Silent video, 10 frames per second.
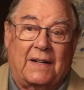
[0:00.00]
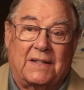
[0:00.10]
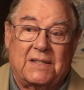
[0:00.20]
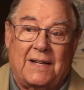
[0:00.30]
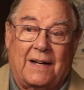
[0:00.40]

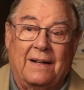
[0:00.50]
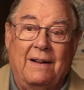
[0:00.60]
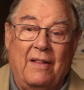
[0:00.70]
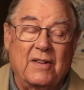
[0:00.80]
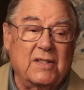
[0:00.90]
is. Like,
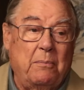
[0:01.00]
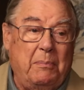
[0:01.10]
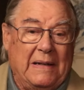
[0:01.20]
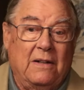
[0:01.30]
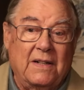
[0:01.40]
there's a
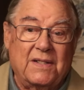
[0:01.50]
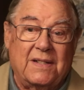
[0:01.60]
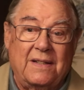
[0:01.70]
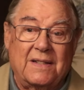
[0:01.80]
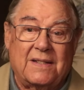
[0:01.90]
bitterness
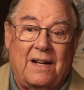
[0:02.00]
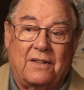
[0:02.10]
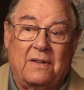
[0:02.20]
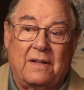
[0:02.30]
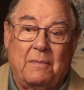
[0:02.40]
in this
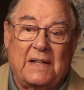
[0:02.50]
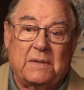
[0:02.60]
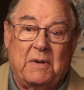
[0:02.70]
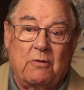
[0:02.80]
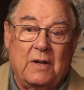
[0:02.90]
country that
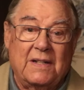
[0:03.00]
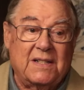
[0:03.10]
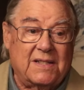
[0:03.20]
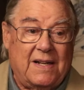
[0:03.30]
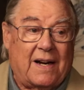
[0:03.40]
makes me really
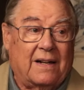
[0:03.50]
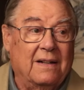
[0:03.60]
sick.